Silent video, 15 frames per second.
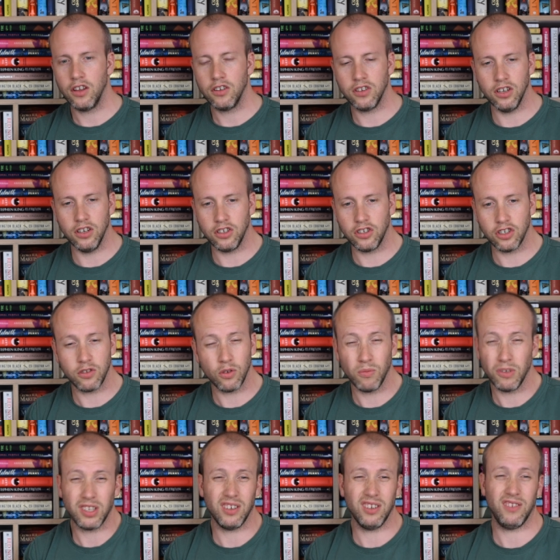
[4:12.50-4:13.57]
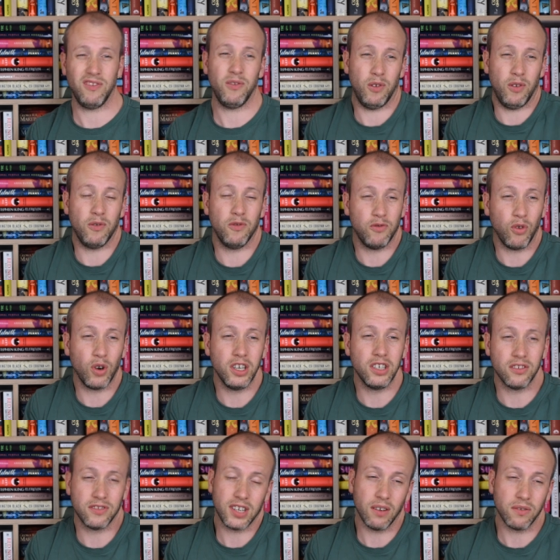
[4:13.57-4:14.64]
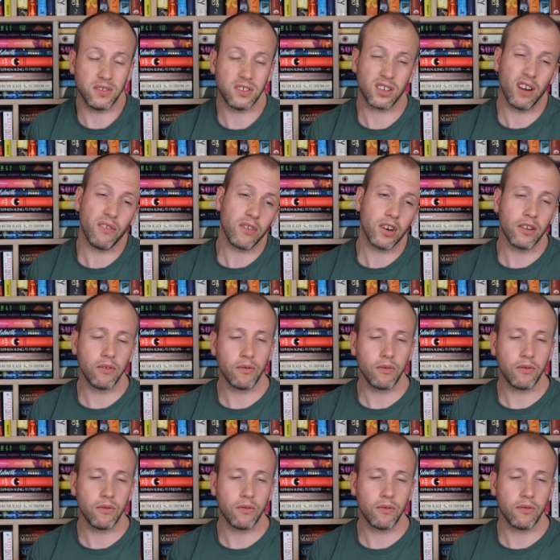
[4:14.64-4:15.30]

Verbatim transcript: to just almost a voyage of self discovery,